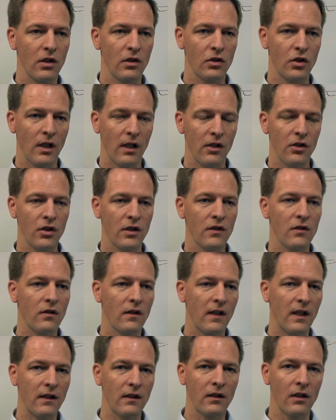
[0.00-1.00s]
challenges
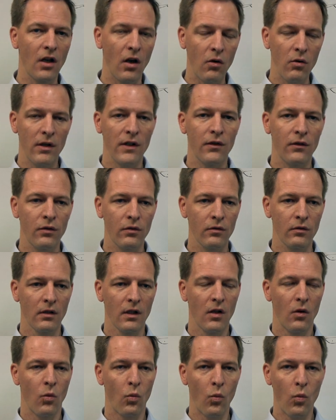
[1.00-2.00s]
that go
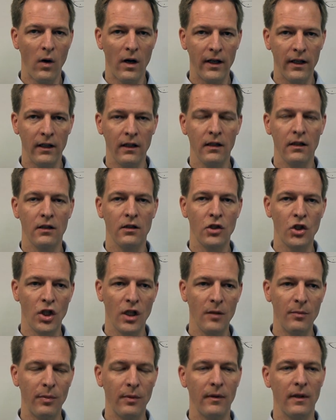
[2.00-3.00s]
into one
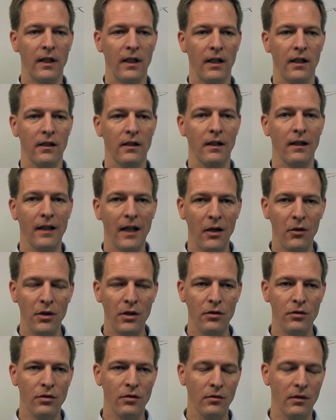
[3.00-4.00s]
chip and allow
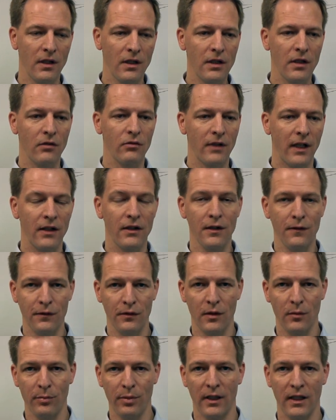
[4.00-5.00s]
you to integrate
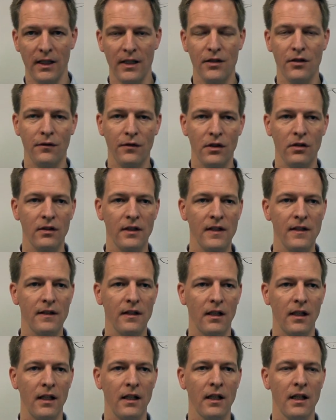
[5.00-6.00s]
different parts of your
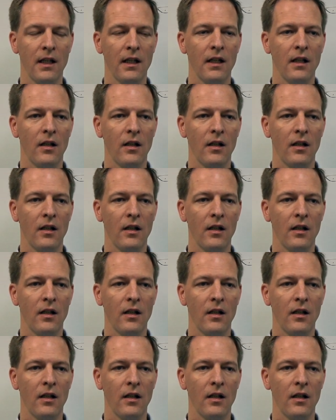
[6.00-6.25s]
design,